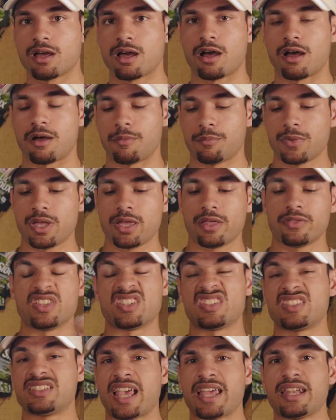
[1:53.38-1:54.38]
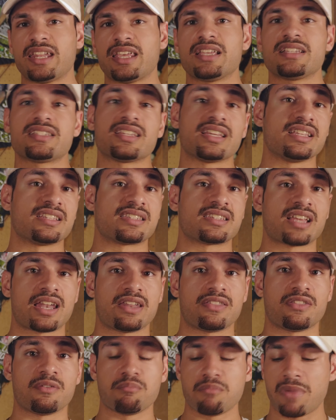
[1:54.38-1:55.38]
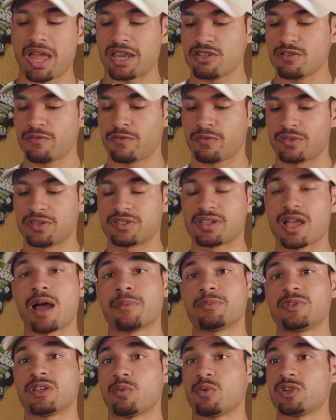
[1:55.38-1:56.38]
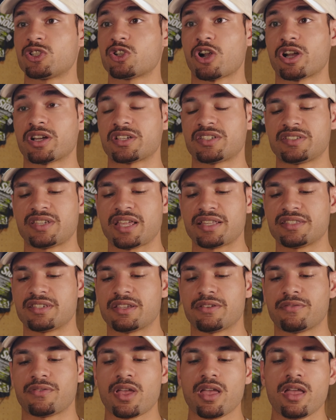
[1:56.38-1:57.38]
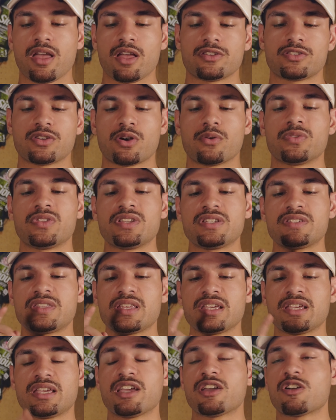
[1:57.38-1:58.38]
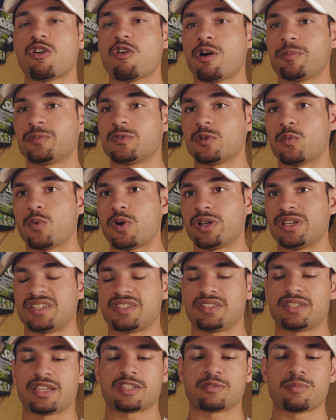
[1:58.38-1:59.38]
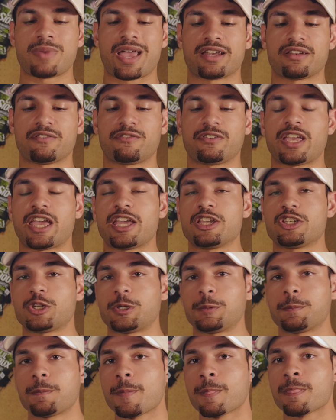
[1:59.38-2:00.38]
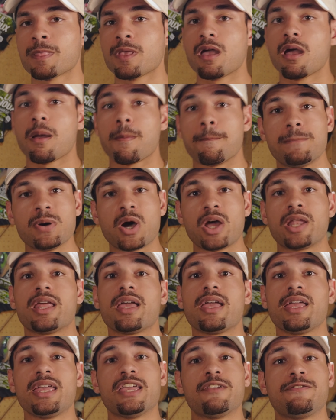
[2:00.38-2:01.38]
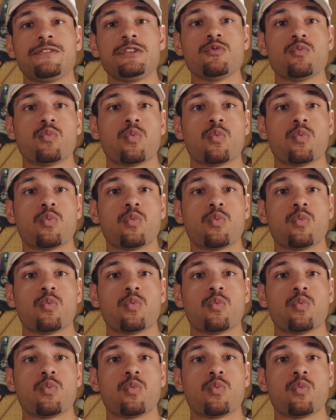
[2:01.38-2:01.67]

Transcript: the settings inside of the menu for this optic, which are extensive. So this thing can go up to 1:6 magnification. But if you